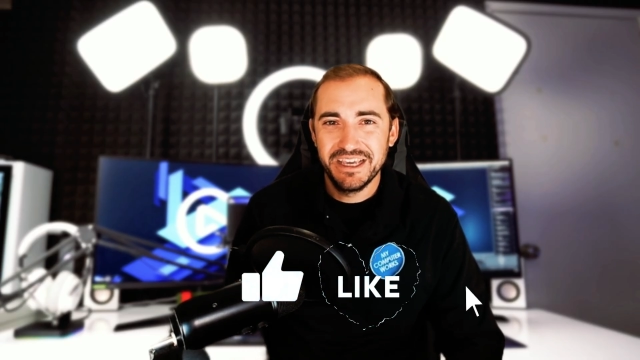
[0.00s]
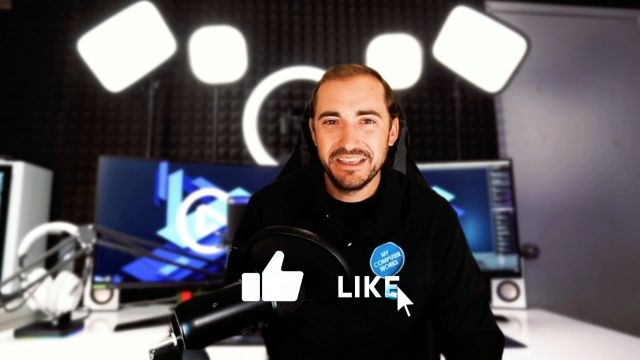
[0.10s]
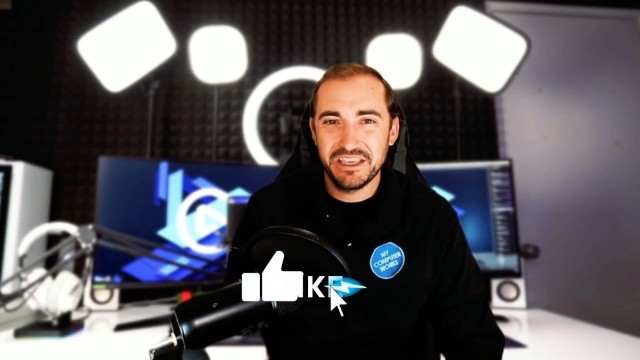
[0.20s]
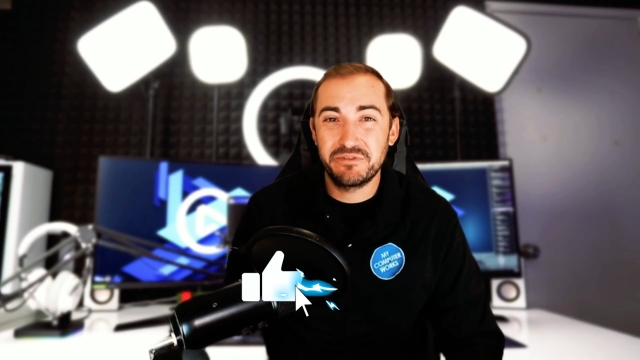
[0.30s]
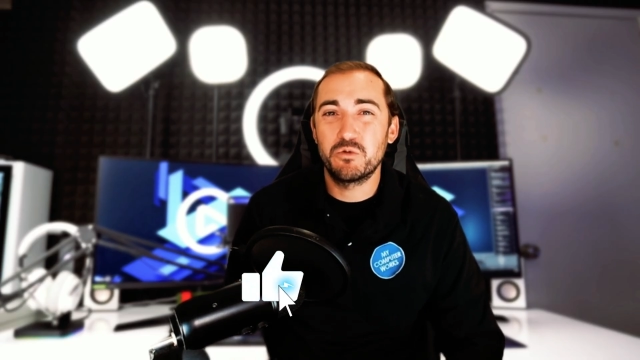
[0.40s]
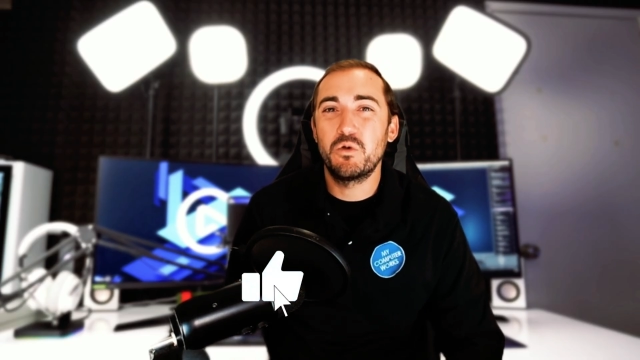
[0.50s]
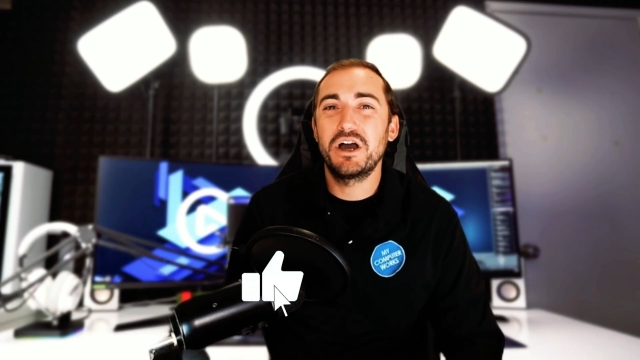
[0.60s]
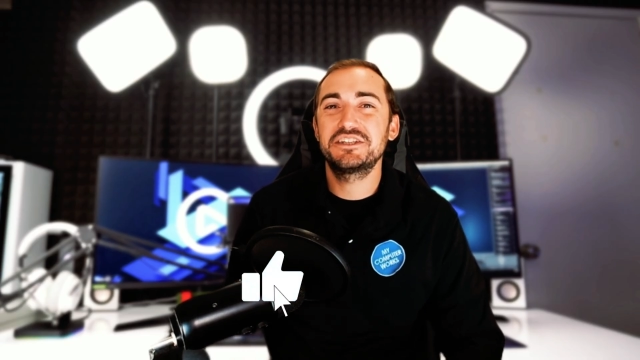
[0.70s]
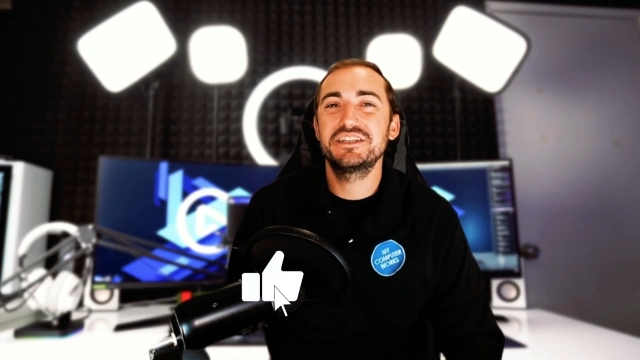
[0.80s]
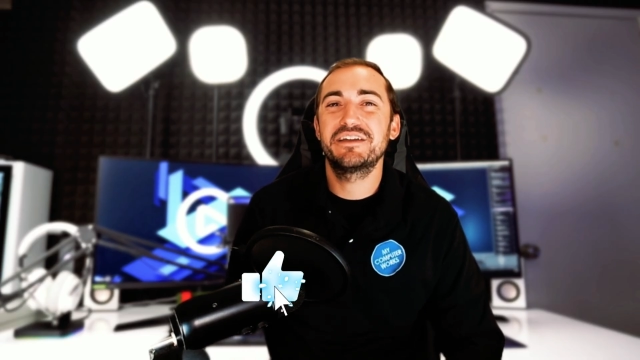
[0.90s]
Thank you for
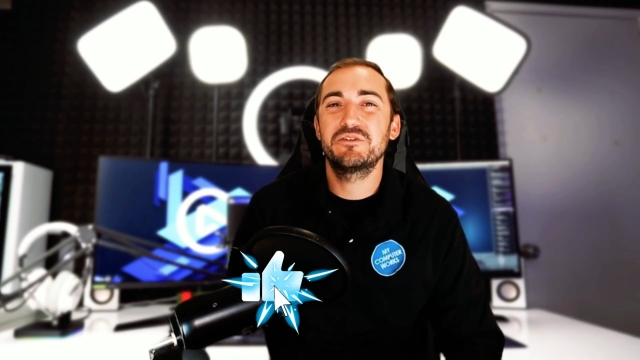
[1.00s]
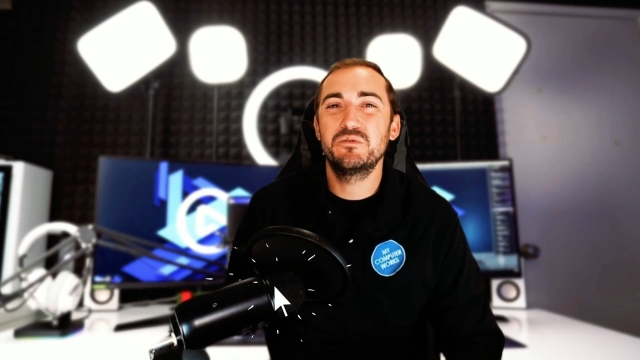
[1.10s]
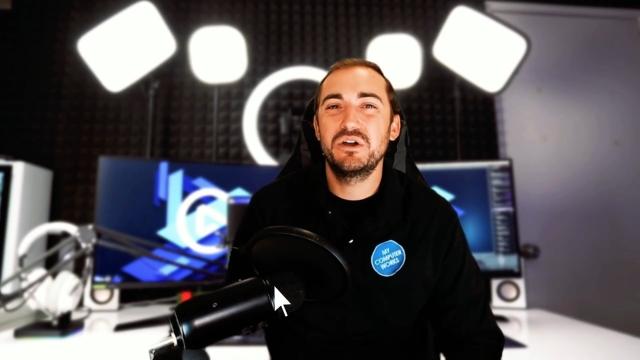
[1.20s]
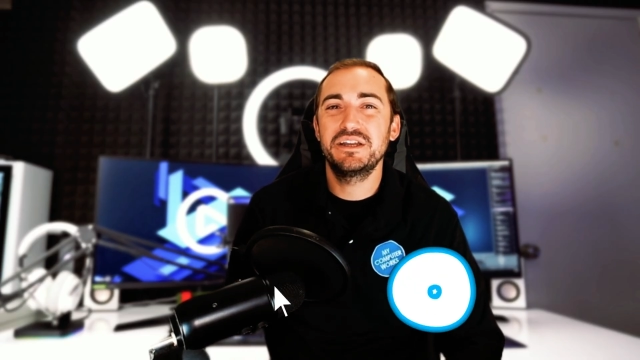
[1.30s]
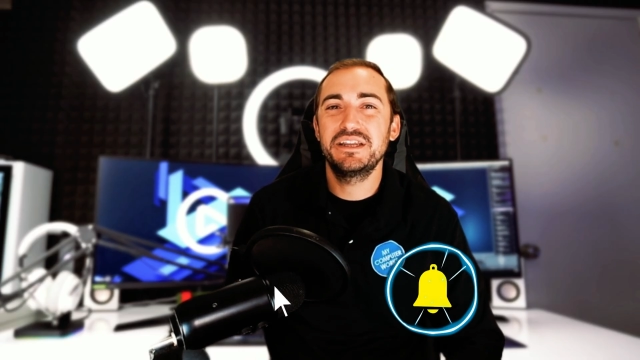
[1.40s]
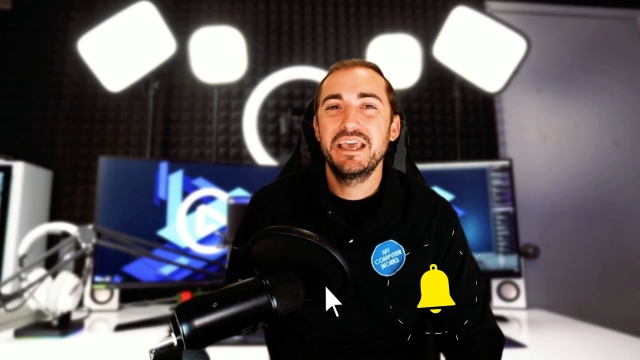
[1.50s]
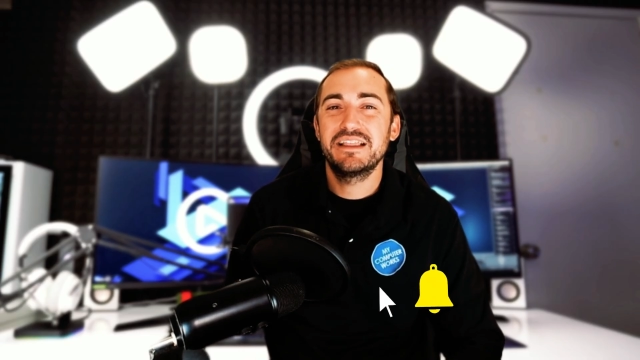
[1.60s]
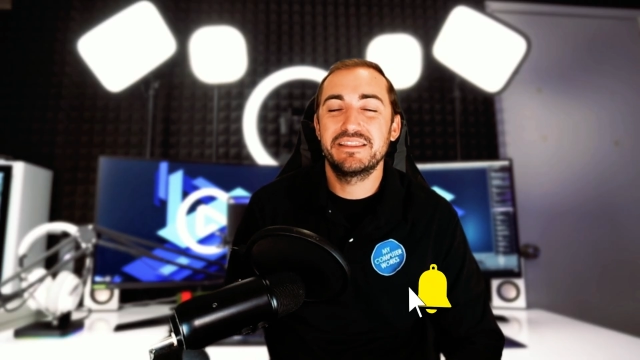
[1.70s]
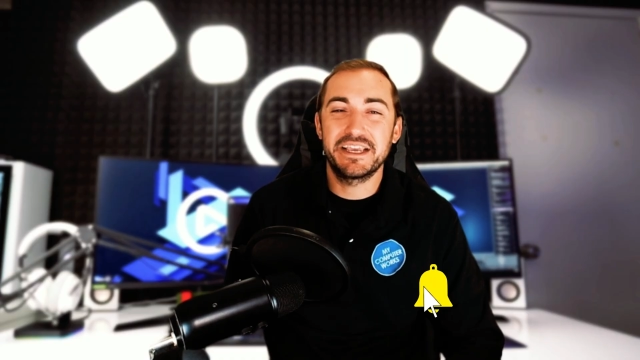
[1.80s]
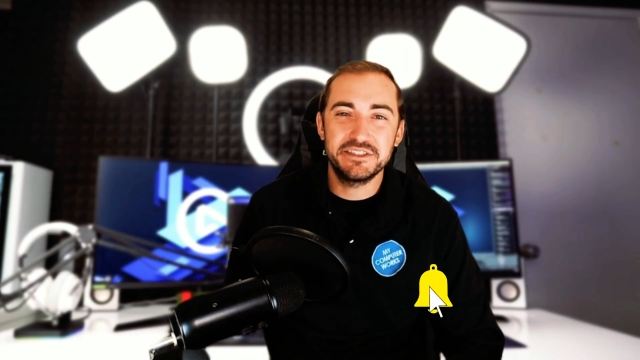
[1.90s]
watching, everyone.
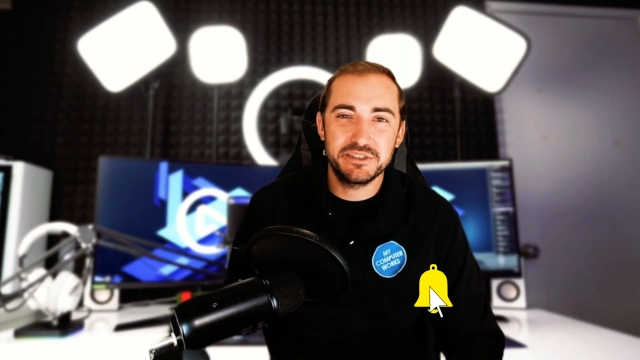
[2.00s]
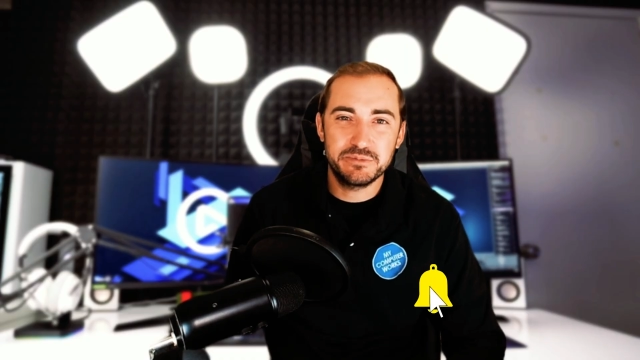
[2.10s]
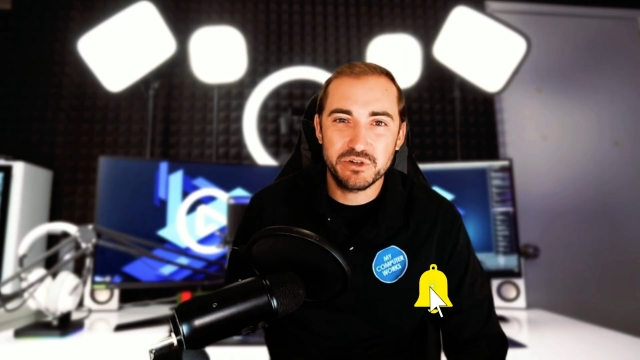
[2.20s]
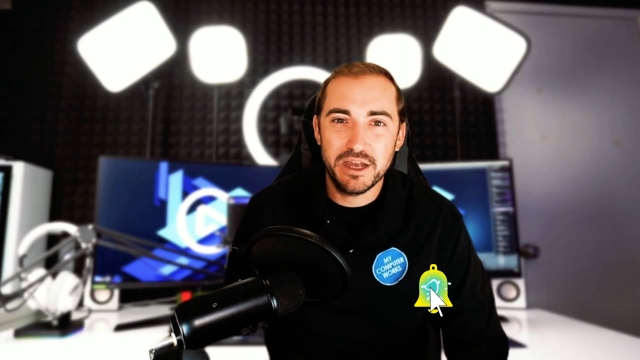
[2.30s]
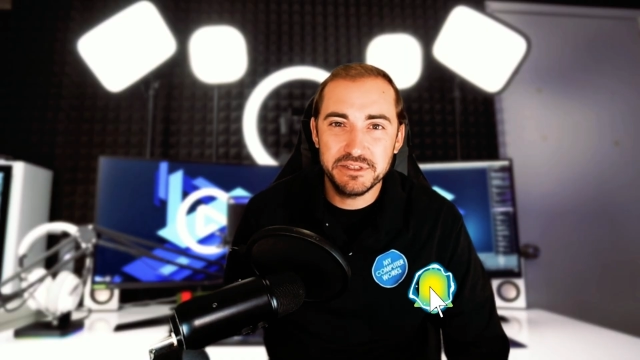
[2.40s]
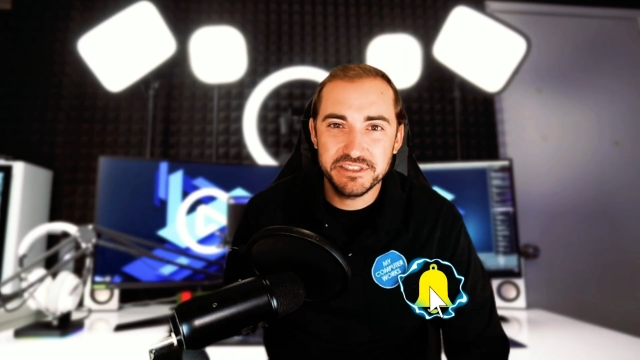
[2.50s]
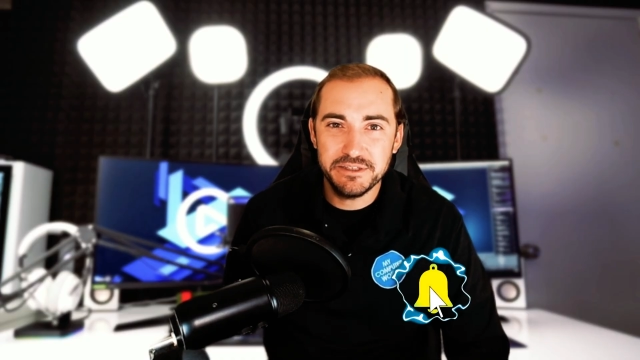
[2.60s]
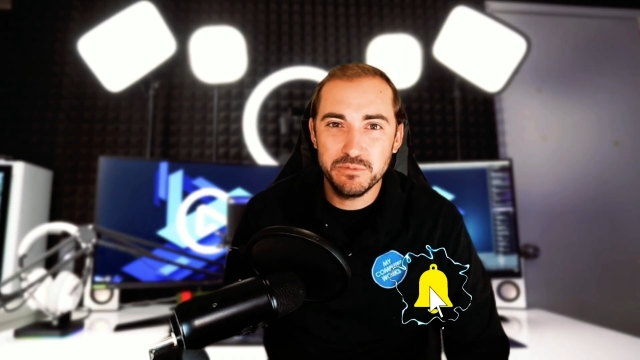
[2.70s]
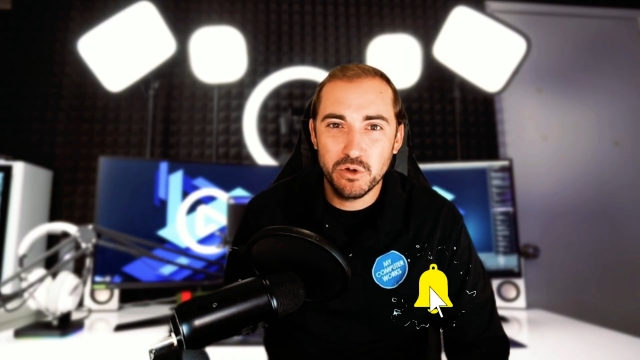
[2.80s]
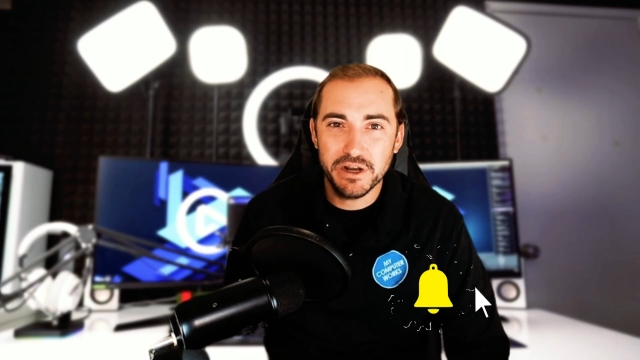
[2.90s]
Like and subscribe to see more,